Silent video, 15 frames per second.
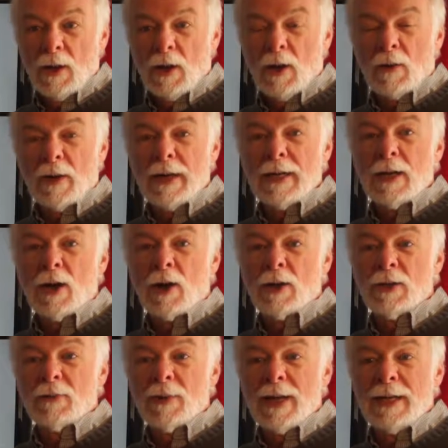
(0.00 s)
All right, are
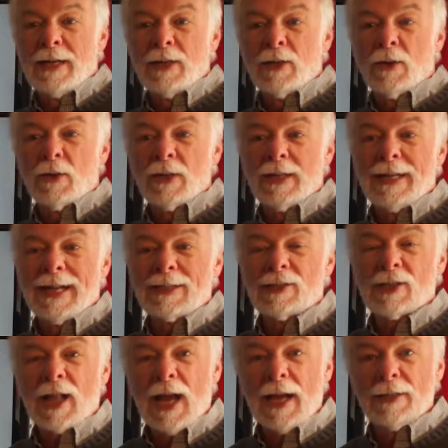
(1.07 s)
you ready to go to the next
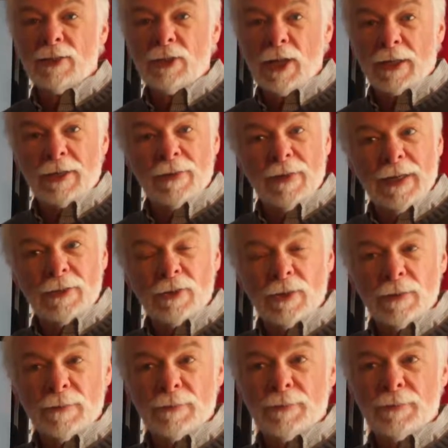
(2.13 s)
slide and check your answer?